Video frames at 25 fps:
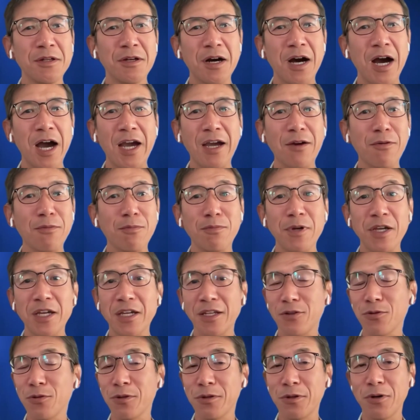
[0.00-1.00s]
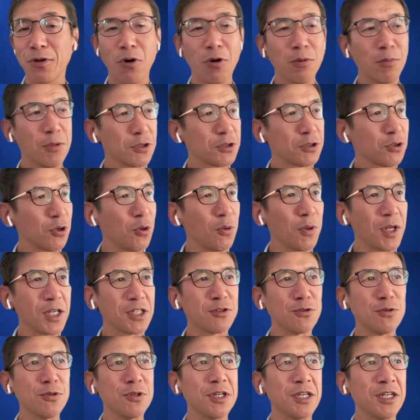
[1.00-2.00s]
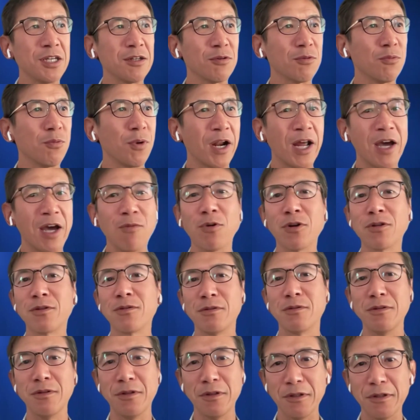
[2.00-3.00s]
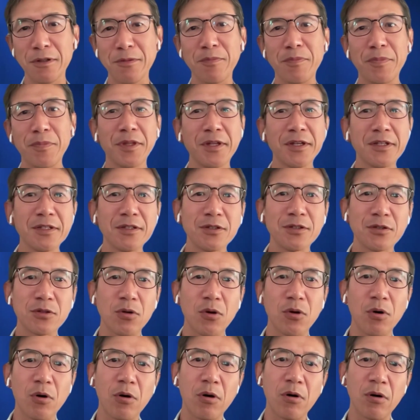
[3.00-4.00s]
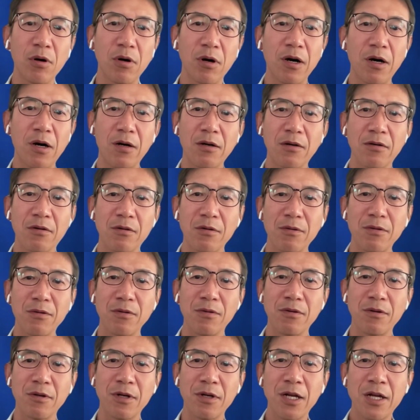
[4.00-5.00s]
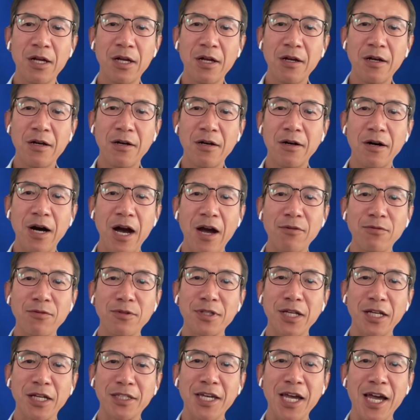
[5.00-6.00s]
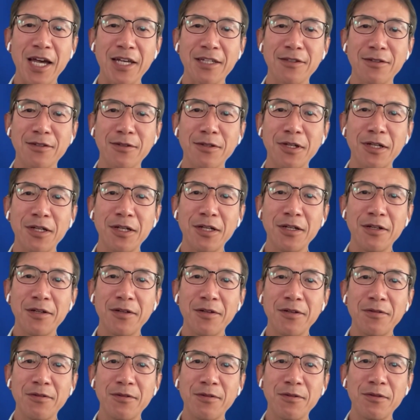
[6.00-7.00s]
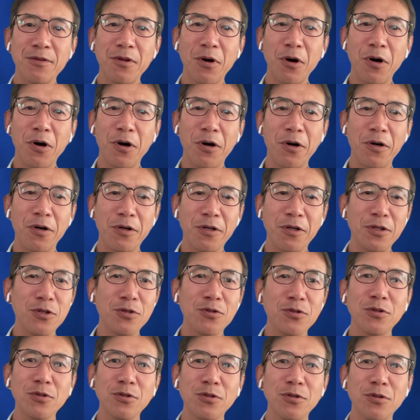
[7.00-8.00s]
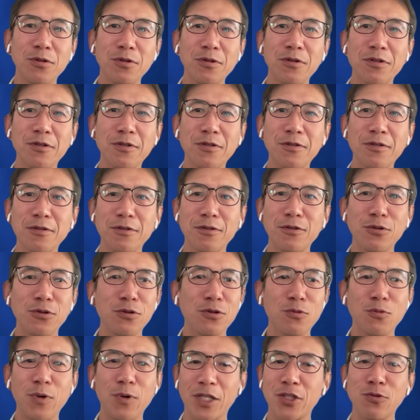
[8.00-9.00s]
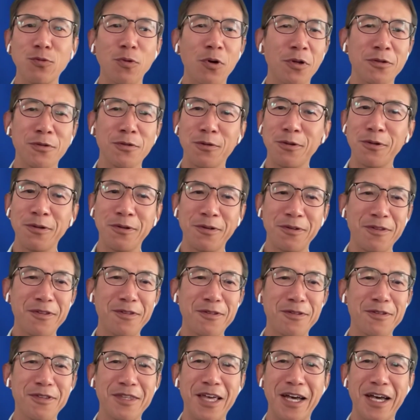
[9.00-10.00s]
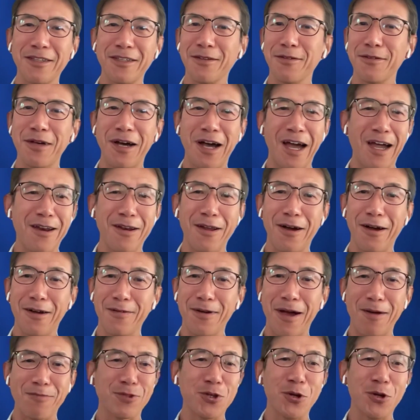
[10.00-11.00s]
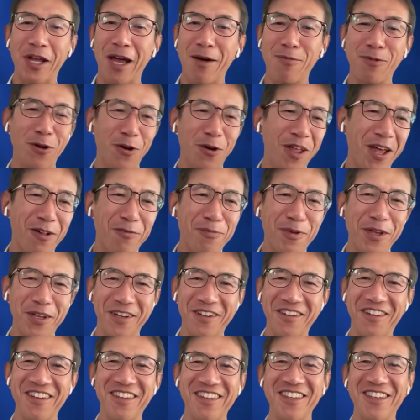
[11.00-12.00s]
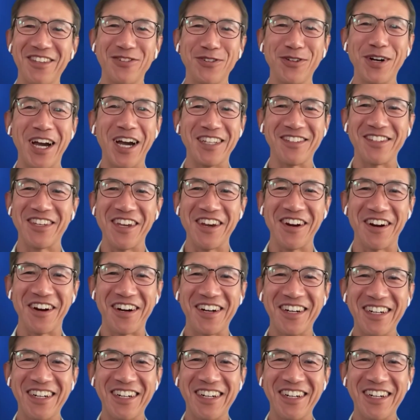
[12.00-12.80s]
I've been doing almost always doing what I want to do. So I would suggest no, you do what you want to do. I'm sorry, I'm not helping you guys here.